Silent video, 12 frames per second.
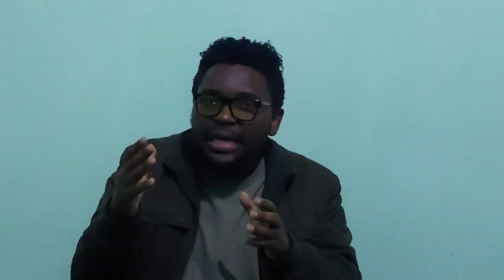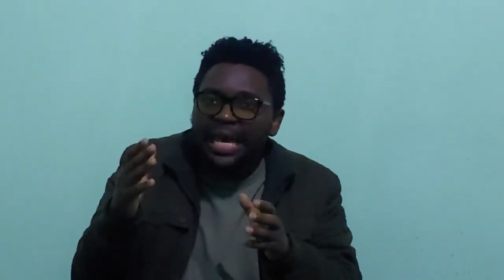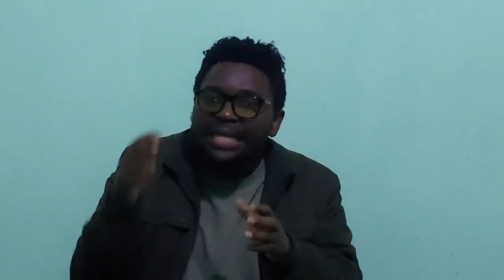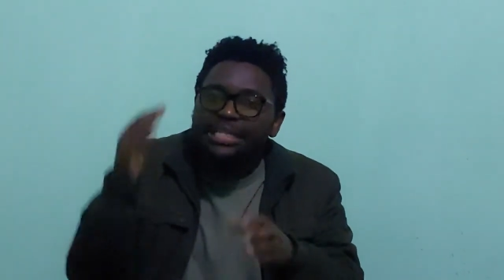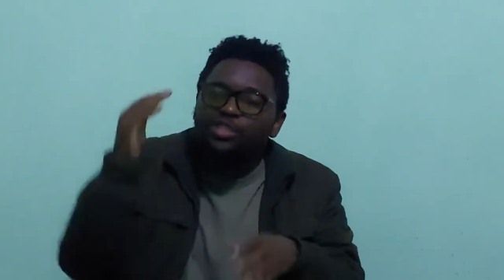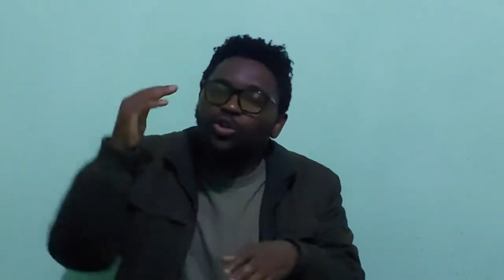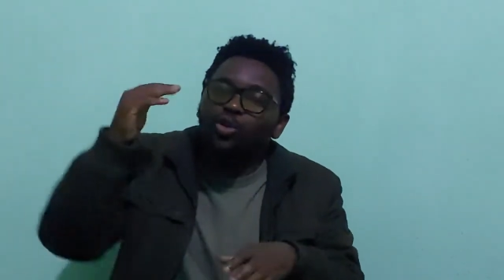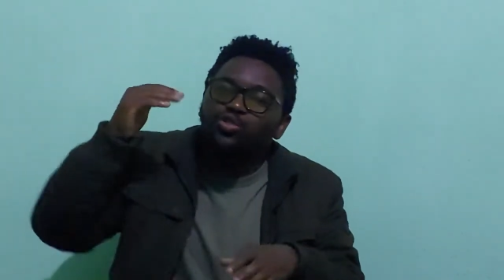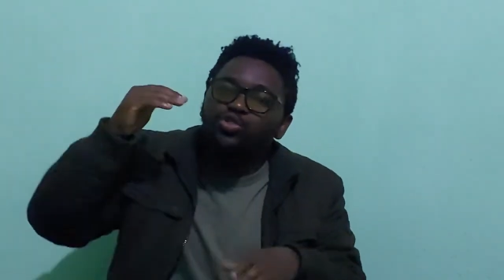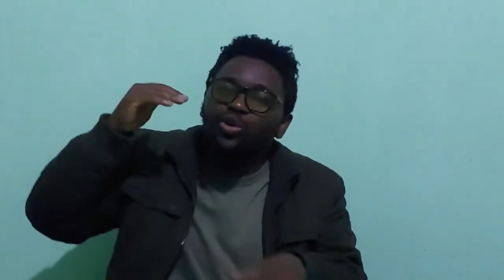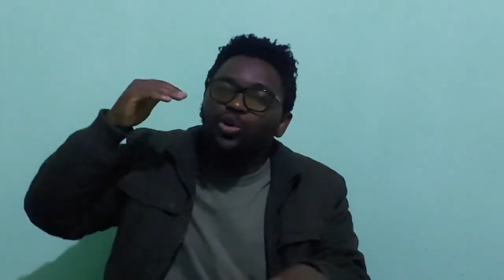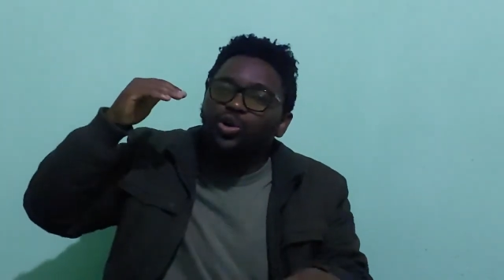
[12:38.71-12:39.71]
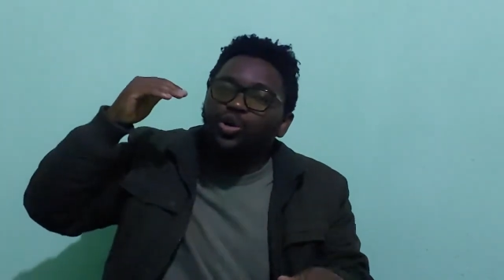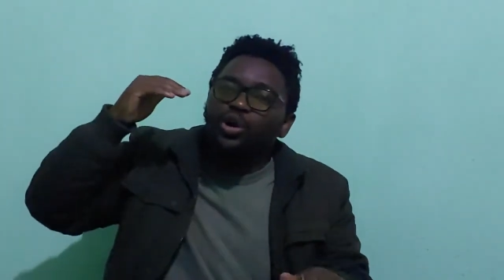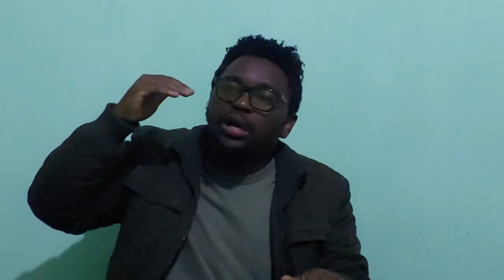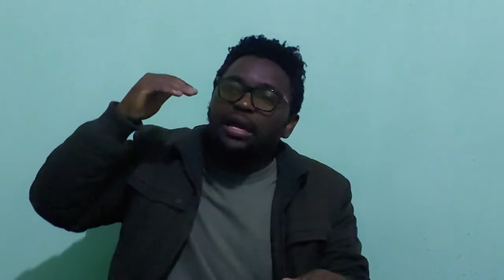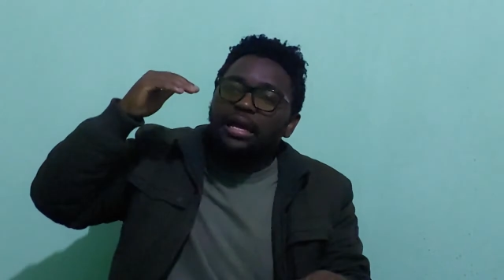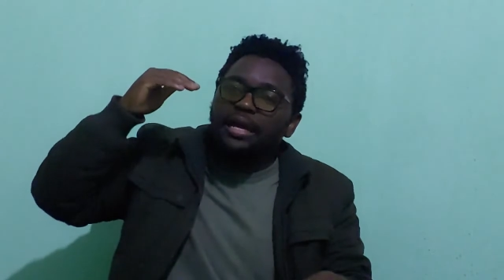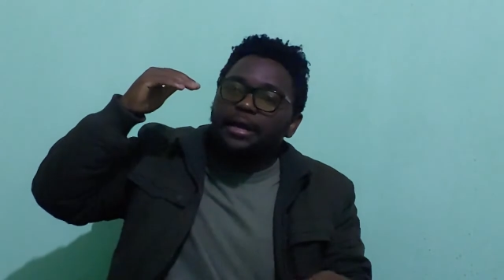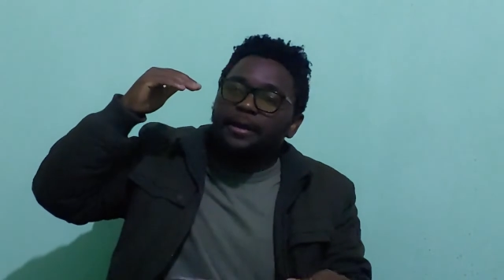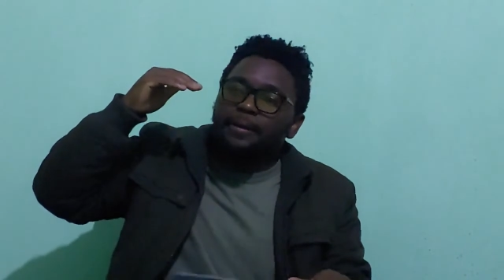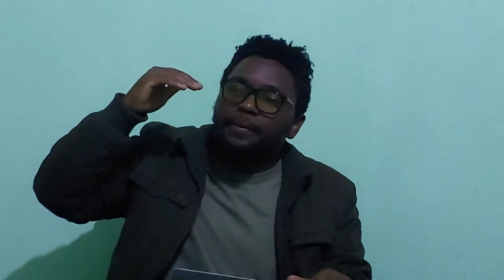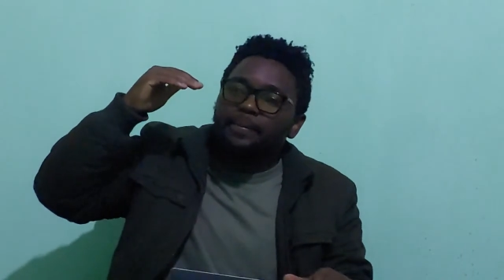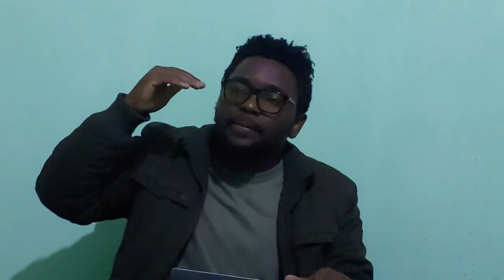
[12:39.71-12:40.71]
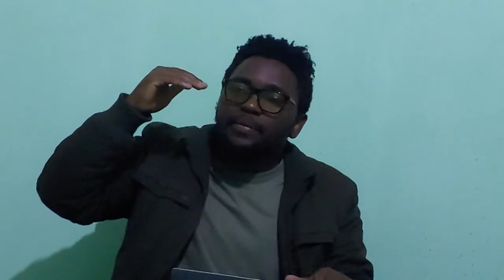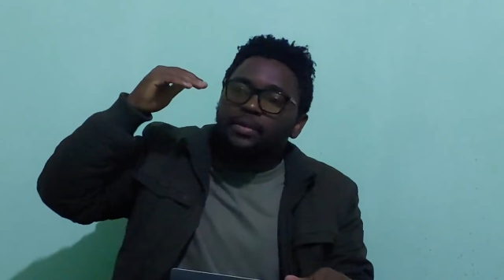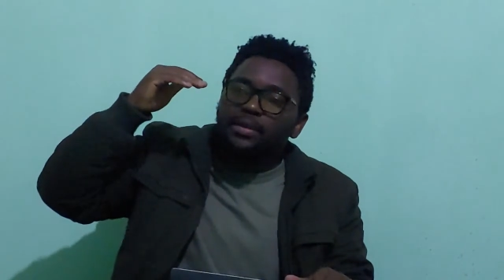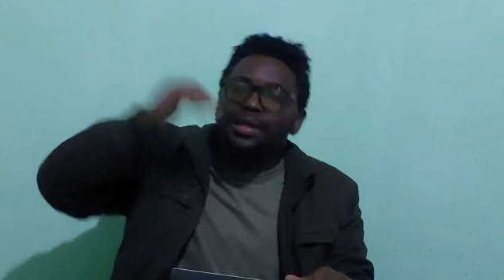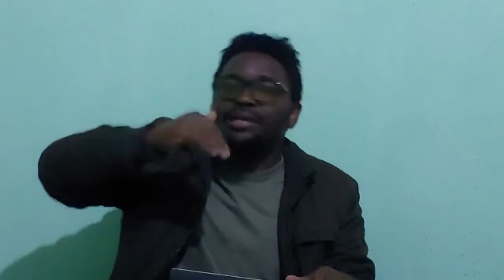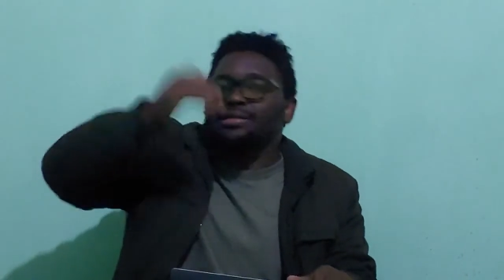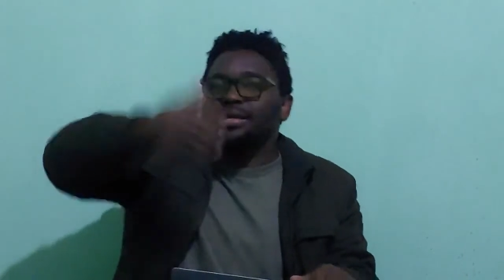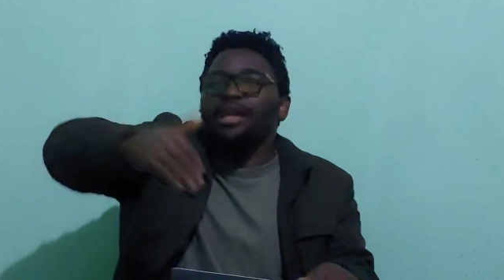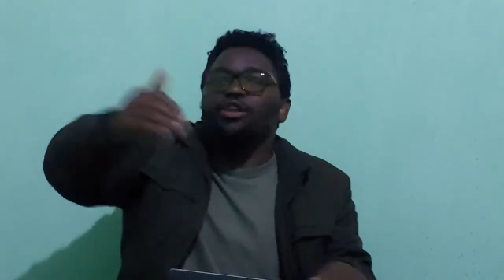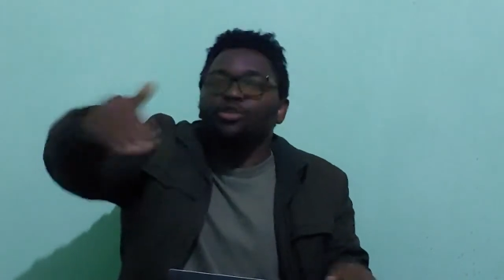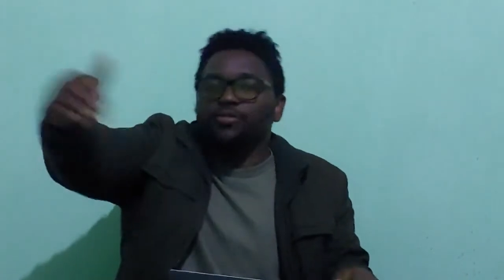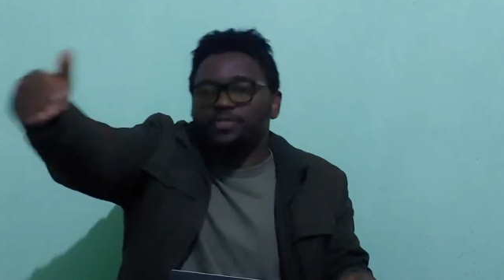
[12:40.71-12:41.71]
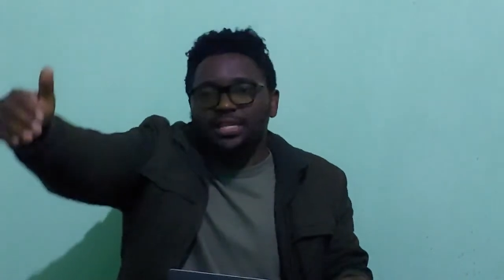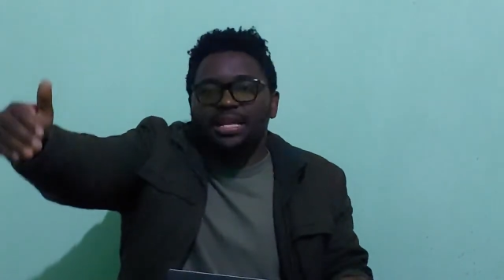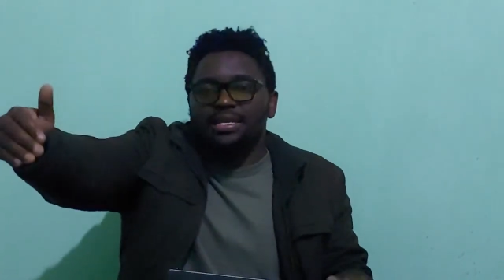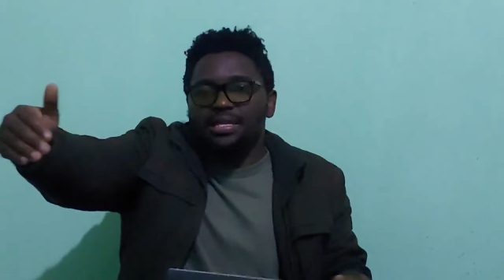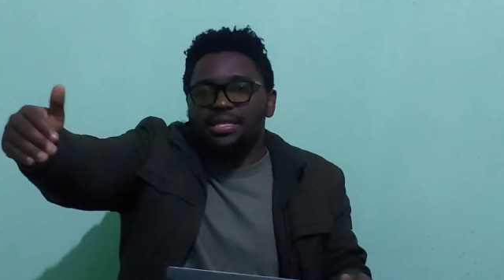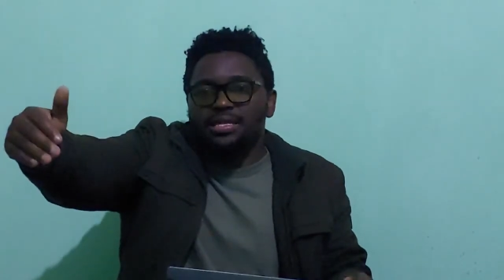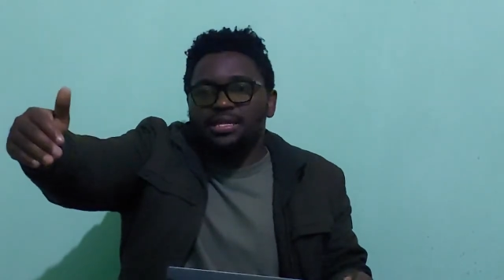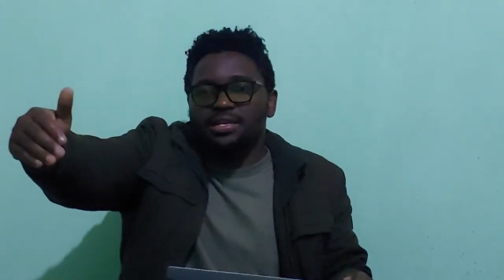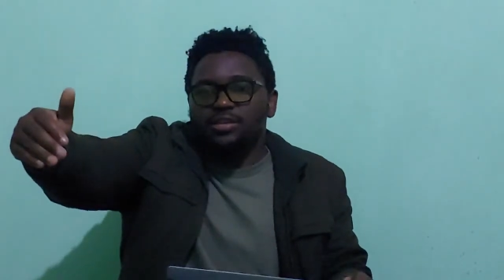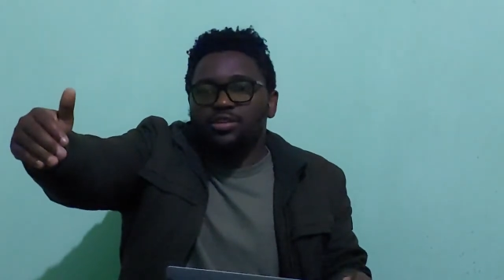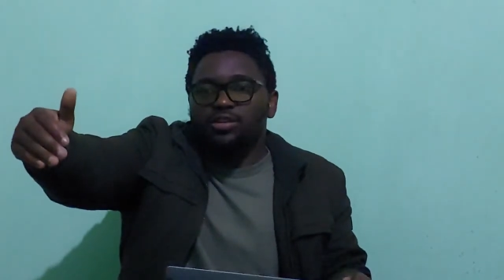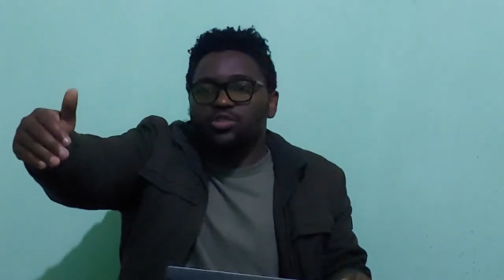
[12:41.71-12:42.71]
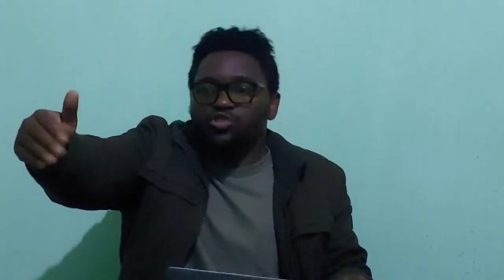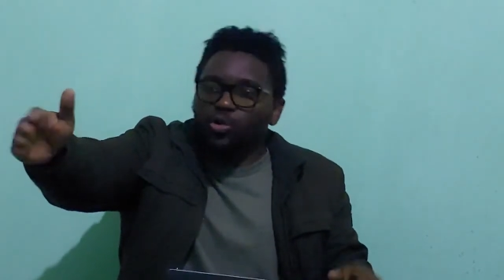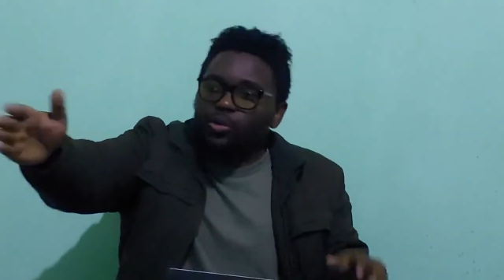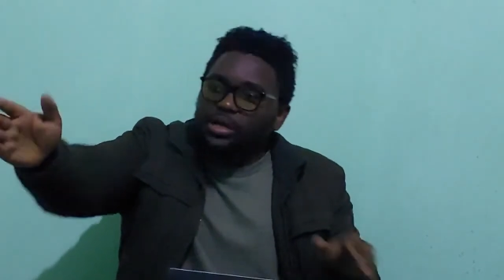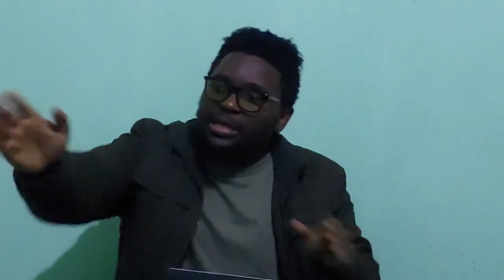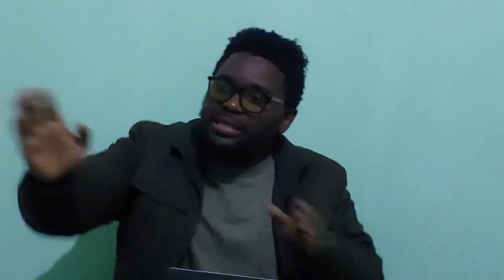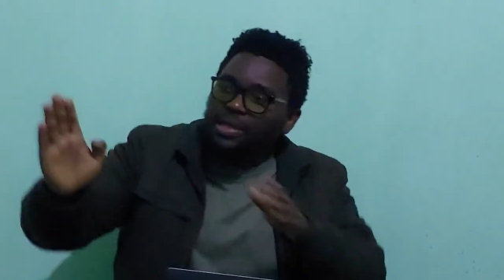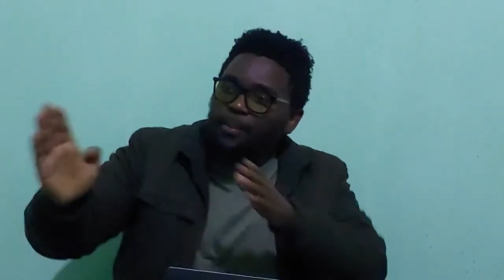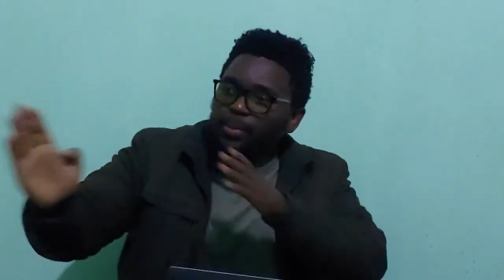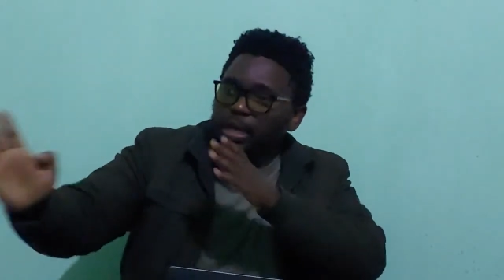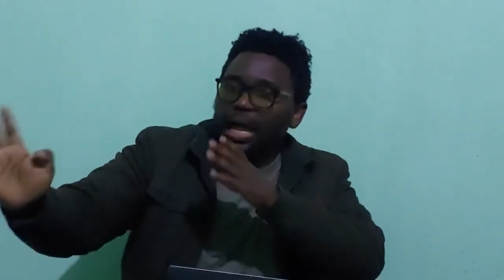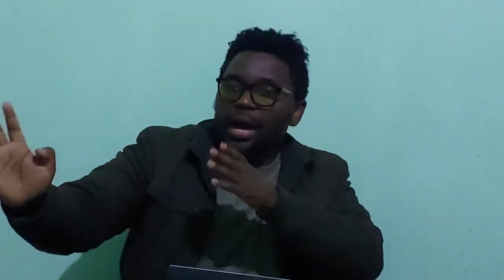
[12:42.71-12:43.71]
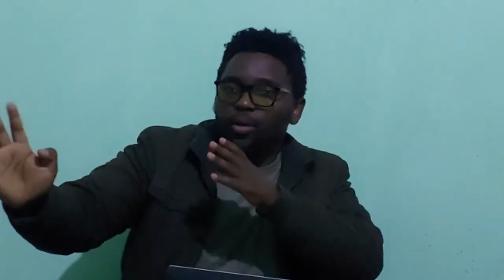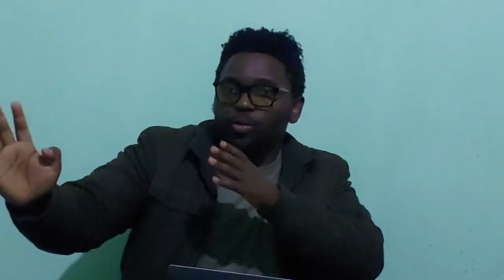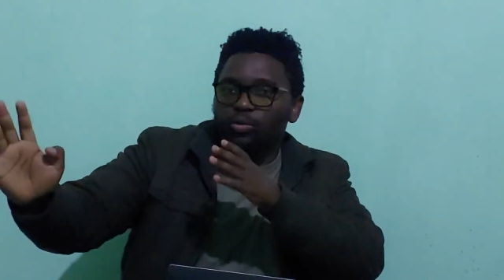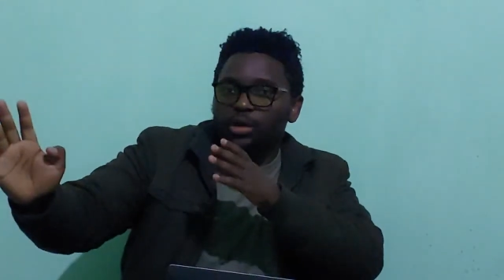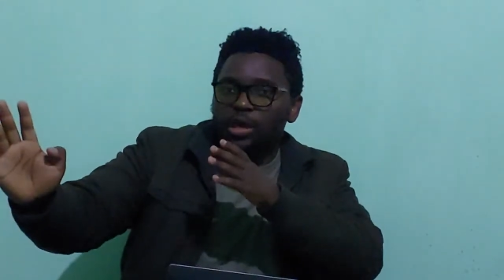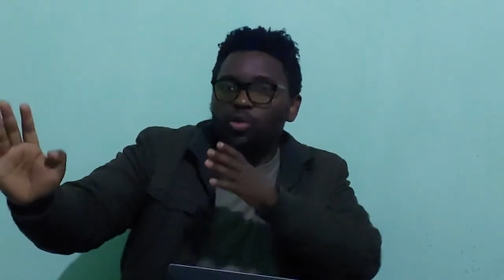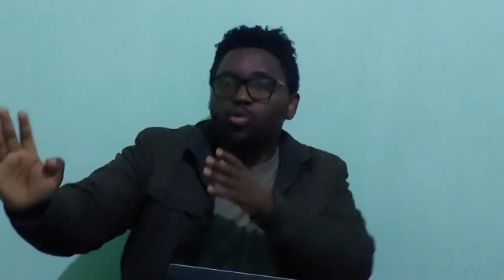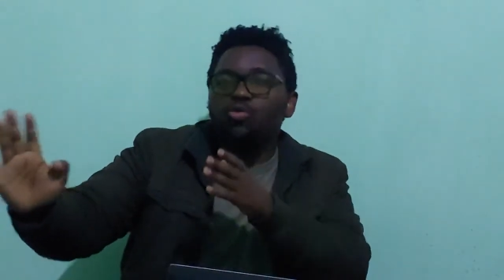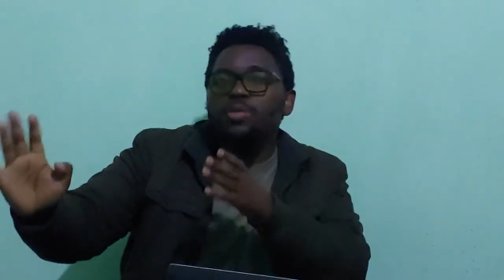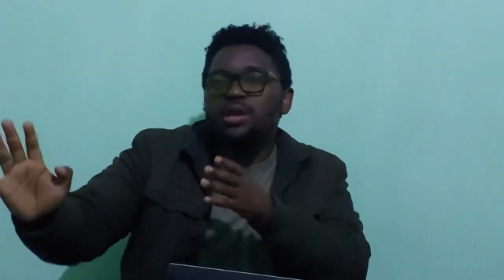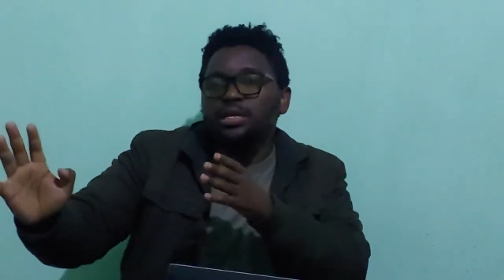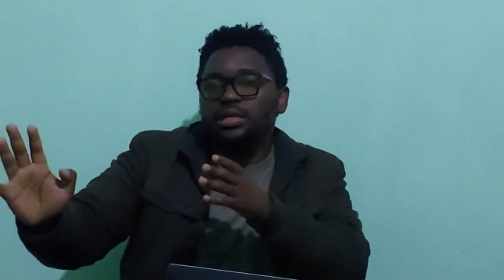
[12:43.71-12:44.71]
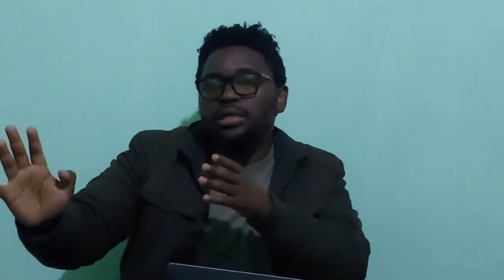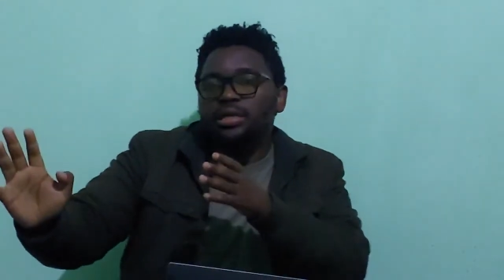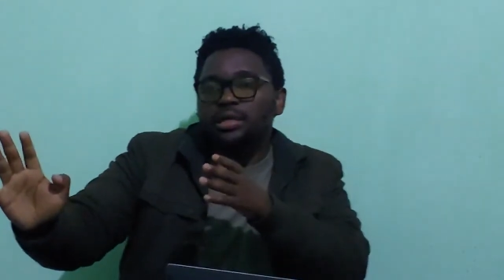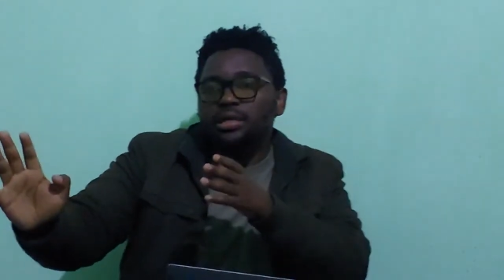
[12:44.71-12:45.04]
And it's also has a lot of strength. So in the plow, a kubeni,